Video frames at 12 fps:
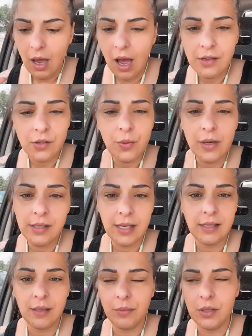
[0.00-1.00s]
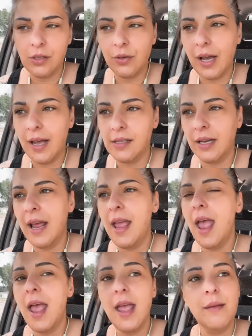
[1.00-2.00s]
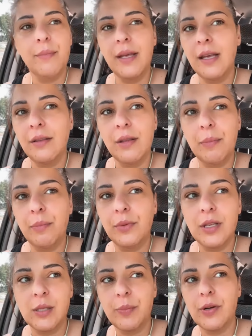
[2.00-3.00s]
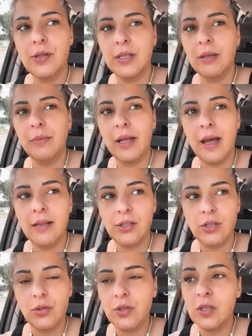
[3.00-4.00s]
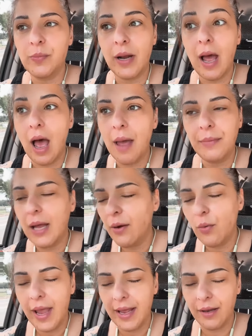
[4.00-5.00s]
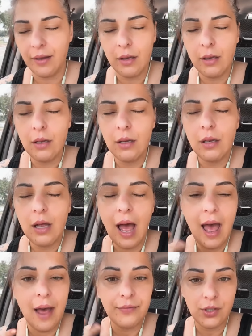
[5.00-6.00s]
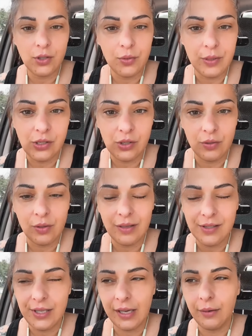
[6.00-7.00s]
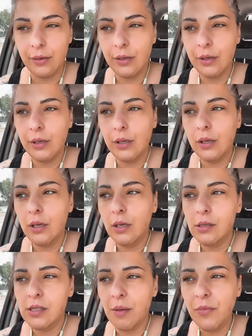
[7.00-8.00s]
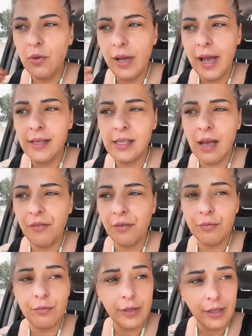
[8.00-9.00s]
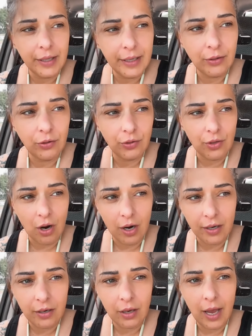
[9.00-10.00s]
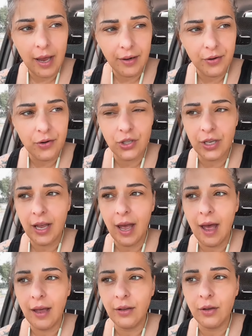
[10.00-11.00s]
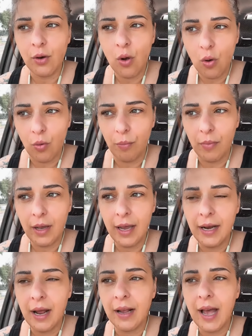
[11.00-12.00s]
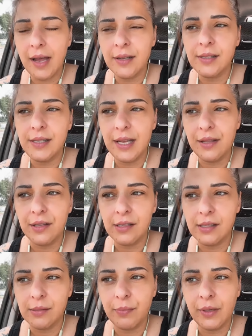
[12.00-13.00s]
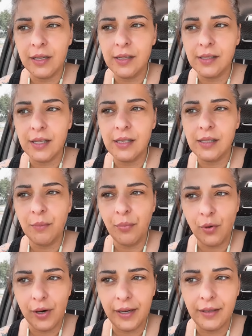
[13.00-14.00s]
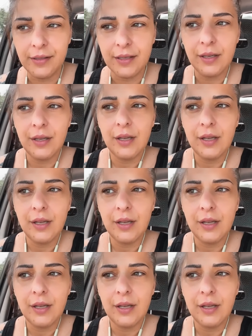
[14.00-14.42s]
I just want to say something to you guys, and I hate being this person that has to do this, but I don't hate it. I have to do it so you understand. Some of you guys have a really dark energy at your home, and I gotta say this because it's important.